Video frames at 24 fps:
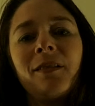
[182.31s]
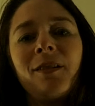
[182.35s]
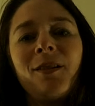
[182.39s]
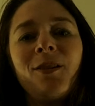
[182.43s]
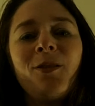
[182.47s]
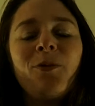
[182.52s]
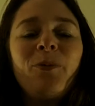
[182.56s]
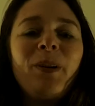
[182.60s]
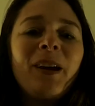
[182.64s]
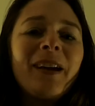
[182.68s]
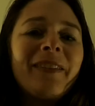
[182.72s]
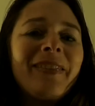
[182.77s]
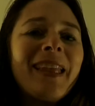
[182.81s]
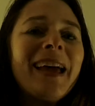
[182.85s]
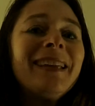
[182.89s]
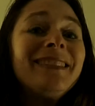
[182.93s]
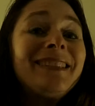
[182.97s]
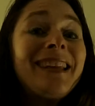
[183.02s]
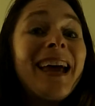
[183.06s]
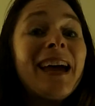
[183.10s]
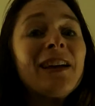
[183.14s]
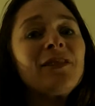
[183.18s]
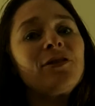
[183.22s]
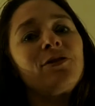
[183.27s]
We can then
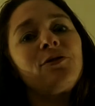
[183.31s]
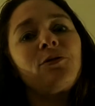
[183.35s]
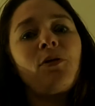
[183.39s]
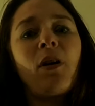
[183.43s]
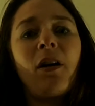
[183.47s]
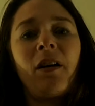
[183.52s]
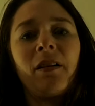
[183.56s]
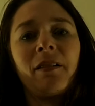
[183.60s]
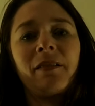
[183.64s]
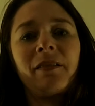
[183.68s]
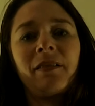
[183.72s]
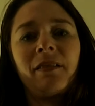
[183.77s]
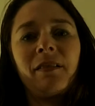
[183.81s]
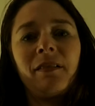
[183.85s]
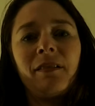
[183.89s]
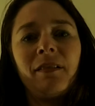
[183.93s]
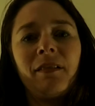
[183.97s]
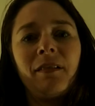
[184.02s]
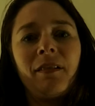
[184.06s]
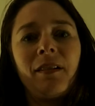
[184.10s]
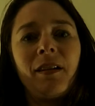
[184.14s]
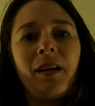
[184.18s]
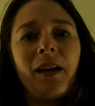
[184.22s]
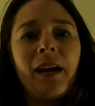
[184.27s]
test drugs
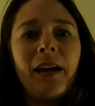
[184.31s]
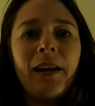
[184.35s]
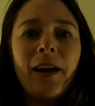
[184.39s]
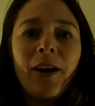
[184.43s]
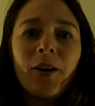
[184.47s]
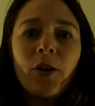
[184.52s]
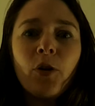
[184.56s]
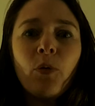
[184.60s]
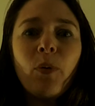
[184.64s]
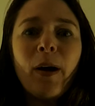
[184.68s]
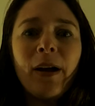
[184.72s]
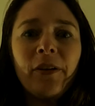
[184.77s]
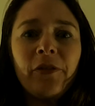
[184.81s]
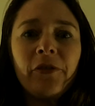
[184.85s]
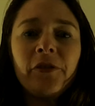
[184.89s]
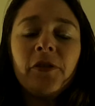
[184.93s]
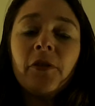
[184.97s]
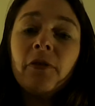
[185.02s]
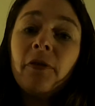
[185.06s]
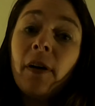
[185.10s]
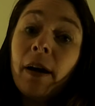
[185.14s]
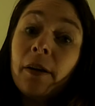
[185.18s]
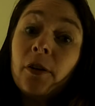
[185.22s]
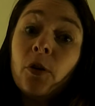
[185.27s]
in our quest to
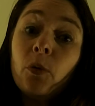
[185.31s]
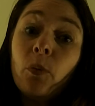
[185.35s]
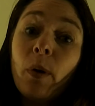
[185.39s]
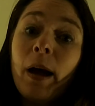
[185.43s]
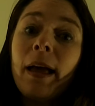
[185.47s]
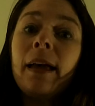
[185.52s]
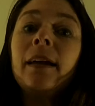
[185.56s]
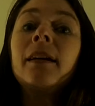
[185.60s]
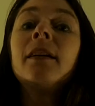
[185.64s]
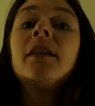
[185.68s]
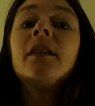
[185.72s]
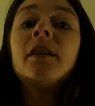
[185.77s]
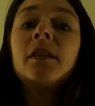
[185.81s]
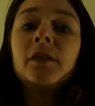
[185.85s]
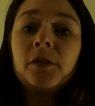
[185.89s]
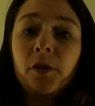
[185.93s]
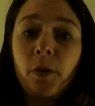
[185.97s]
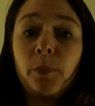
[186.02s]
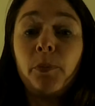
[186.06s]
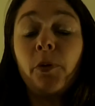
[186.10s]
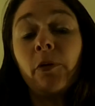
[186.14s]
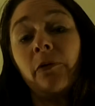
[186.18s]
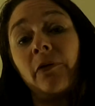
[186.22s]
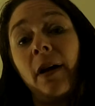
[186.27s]
find a way to
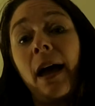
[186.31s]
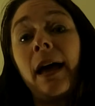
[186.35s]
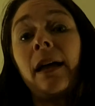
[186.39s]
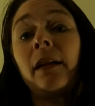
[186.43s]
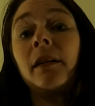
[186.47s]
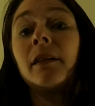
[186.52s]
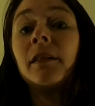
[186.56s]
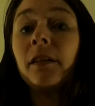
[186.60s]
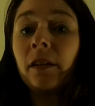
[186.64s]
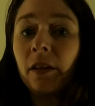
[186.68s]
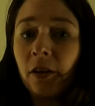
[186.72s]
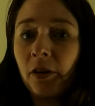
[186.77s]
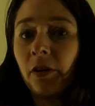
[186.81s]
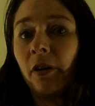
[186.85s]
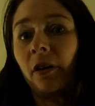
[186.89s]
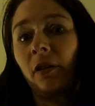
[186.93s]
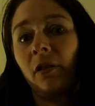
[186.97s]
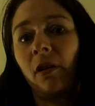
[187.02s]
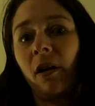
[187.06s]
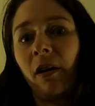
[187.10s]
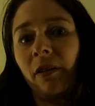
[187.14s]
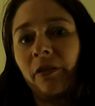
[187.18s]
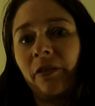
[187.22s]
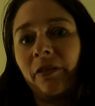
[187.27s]
prevent hearing
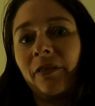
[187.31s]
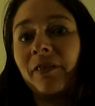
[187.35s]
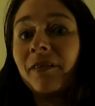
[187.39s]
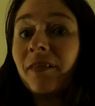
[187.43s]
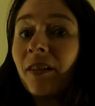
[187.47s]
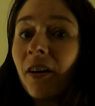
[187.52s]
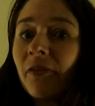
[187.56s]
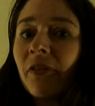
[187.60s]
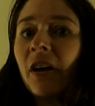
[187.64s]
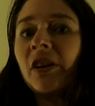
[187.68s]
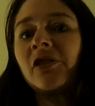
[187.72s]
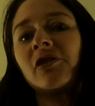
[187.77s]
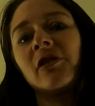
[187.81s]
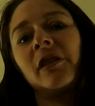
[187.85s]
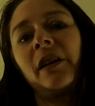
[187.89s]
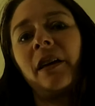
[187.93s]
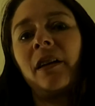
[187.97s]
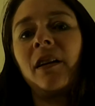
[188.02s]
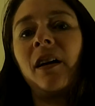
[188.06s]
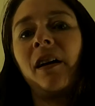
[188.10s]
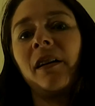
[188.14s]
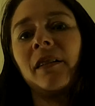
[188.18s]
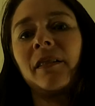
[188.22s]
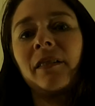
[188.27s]
loss, eventually in
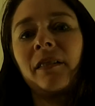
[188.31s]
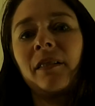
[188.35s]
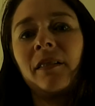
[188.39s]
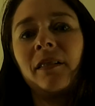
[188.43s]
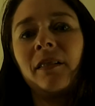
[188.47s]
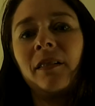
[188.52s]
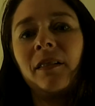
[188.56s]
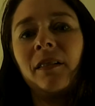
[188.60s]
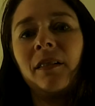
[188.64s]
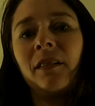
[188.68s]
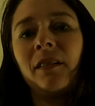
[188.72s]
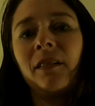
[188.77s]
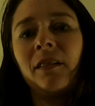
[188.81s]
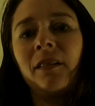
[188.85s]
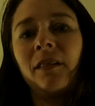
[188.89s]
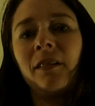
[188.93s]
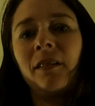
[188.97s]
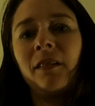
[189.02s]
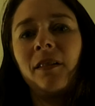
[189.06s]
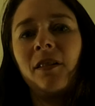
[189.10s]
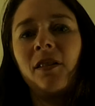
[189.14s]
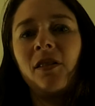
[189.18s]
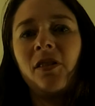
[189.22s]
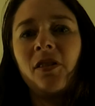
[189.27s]
us.
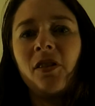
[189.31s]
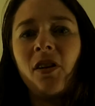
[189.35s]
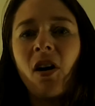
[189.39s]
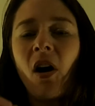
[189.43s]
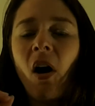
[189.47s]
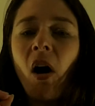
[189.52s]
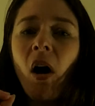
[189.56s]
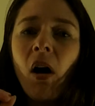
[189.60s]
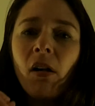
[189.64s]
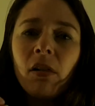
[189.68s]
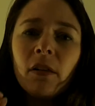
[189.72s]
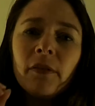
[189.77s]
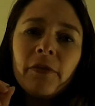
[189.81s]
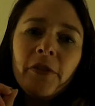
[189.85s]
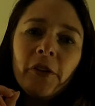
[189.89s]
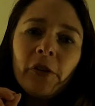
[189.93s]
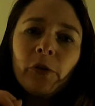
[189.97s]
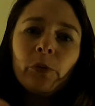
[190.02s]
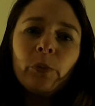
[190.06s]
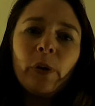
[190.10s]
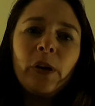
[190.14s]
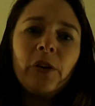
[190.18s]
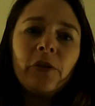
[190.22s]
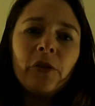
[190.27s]
All of this
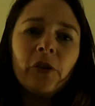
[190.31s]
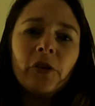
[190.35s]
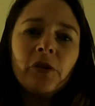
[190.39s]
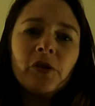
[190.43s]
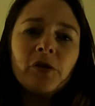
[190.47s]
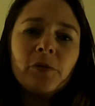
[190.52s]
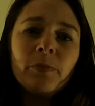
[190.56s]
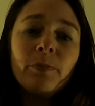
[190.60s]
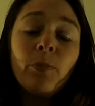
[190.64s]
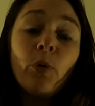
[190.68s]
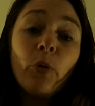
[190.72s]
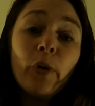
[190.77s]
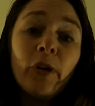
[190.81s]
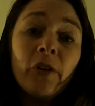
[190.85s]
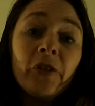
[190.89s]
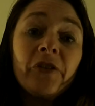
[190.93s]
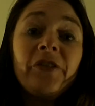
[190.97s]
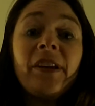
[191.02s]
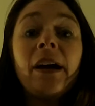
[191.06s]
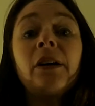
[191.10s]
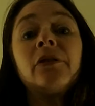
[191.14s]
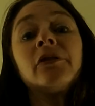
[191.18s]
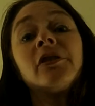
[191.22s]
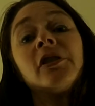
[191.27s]
research boils
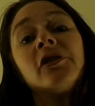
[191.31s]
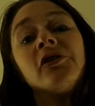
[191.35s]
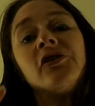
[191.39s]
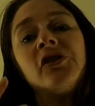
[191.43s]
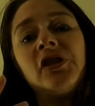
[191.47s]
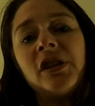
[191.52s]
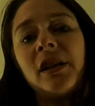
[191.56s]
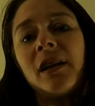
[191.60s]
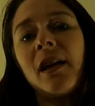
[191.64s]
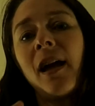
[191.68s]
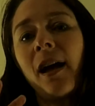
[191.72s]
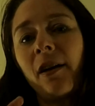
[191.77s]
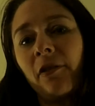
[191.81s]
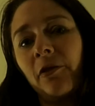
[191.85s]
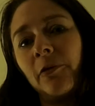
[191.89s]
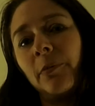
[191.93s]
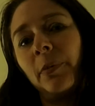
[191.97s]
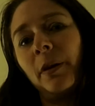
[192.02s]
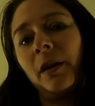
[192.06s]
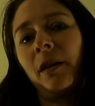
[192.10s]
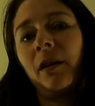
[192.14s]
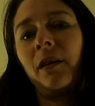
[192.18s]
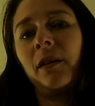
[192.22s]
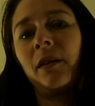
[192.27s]
down to
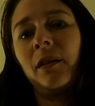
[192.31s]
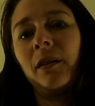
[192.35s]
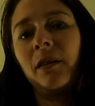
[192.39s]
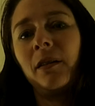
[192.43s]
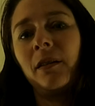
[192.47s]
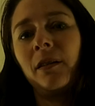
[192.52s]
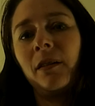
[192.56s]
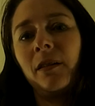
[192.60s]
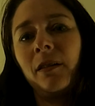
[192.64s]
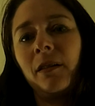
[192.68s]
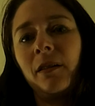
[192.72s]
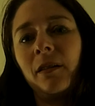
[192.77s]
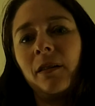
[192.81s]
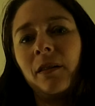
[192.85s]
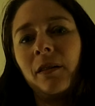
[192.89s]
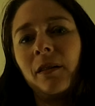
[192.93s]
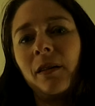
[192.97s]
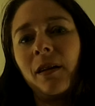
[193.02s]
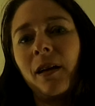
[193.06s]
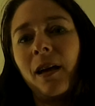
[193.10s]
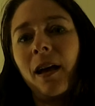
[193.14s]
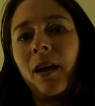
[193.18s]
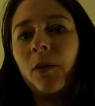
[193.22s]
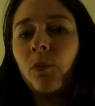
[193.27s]
GFP,
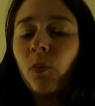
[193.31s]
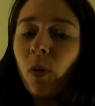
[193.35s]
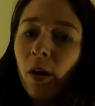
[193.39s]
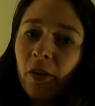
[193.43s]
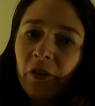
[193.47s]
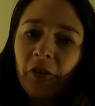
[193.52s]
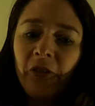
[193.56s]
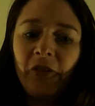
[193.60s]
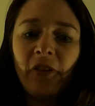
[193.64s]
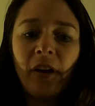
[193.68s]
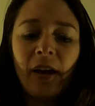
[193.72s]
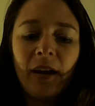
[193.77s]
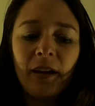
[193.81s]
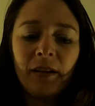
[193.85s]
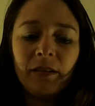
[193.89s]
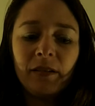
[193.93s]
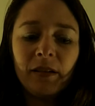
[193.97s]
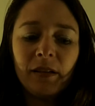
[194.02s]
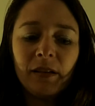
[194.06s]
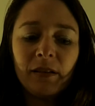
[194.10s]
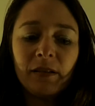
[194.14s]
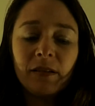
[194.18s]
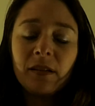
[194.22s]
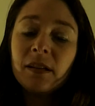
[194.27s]
and one
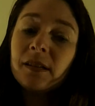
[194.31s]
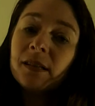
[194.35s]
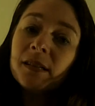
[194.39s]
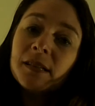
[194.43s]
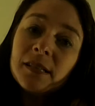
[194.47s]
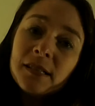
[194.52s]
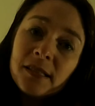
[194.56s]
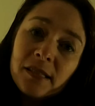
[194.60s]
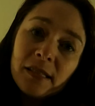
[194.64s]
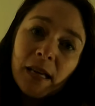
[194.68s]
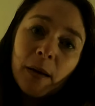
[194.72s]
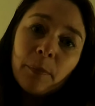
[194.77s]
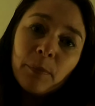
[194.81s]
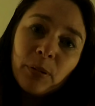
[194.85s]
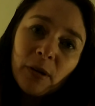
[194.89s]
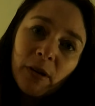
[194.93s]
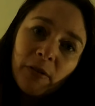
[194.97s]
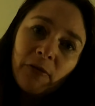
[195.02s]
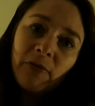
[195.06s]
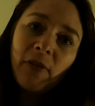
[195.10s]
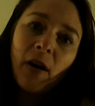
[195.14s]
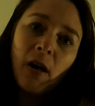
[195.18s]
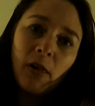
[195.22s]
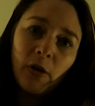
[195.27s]
scientist simply
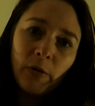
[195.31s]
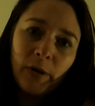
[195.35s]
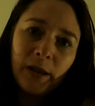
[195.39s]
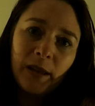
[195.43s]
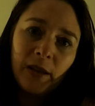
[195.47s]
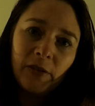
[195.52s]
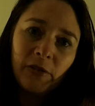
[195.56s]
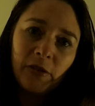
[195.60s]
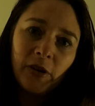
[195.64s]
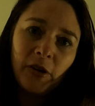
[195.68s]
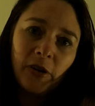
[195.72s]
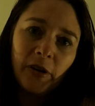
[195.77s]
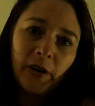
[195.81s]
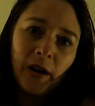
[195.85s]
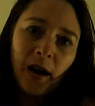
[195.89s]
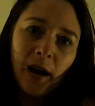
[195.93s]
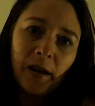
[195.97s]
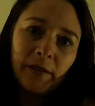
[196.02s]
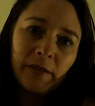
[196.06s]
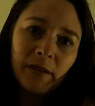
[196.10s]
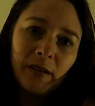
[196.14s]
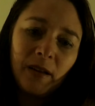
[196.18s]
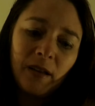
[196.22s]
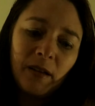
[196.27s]
following his
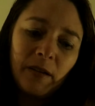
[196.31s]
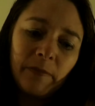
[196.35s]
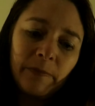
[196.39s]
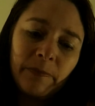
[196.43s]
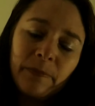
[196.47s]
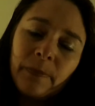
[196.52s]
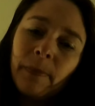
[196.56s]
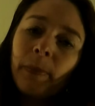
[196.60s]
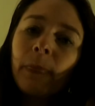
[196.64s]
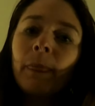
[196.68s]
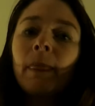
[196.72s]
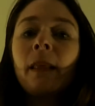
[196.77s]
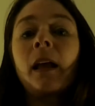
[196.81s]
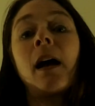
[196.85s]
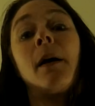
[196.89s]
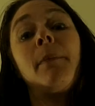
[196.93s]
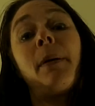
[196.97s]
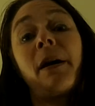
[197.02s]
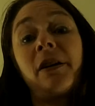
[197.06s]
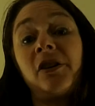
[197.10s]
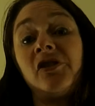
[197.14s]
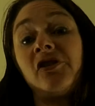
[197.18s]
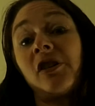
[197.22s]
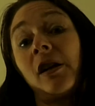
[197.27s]
curiosity
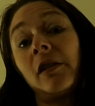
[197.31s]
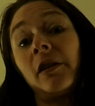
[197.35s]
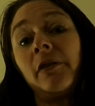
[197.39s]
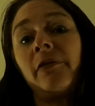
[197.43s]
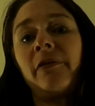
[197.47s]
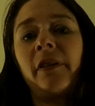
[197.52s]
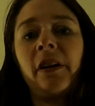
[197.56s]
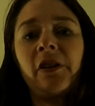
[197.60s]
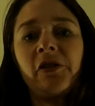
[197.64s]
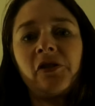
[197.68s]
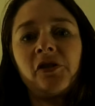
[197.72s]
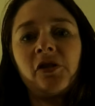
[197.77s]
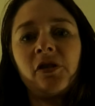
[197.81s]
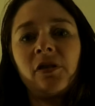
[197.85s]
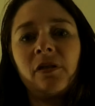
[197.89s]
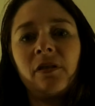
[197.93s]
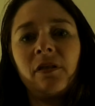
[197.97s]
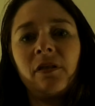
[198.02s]
about a jellyfish.